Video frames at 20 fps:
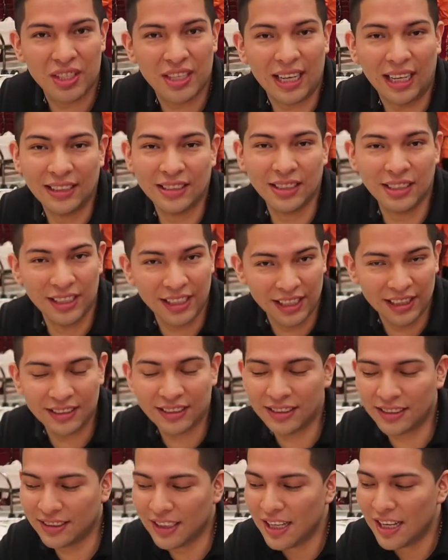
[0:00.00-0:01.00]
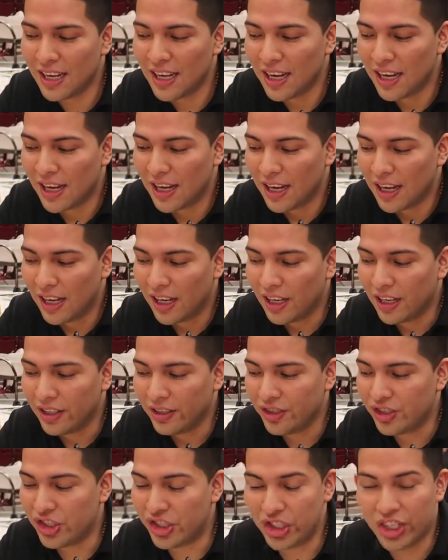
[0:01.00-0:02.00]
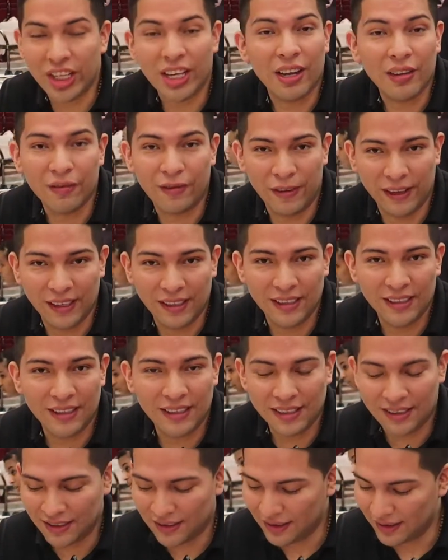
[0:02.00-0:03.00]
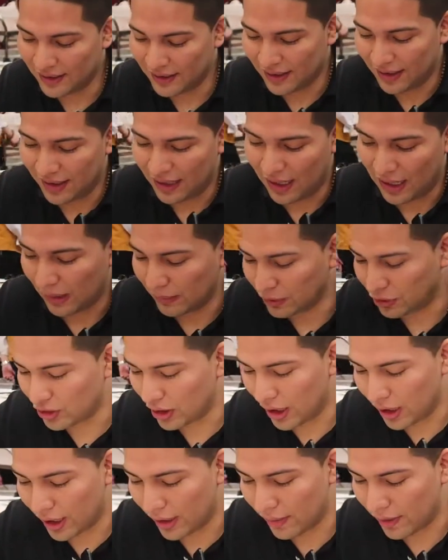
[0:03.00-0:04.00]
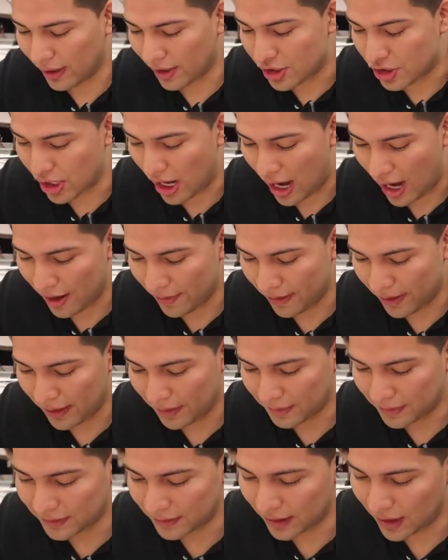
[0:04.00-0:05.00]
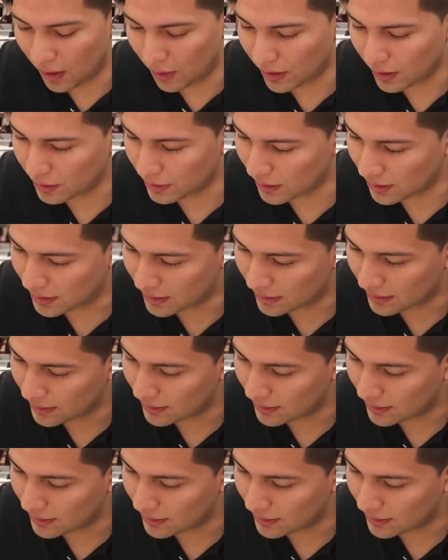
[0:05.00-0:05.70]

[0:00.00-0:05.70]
Cantonese chicken feet. I'm just gonna give it a try, man. Let me see how this one.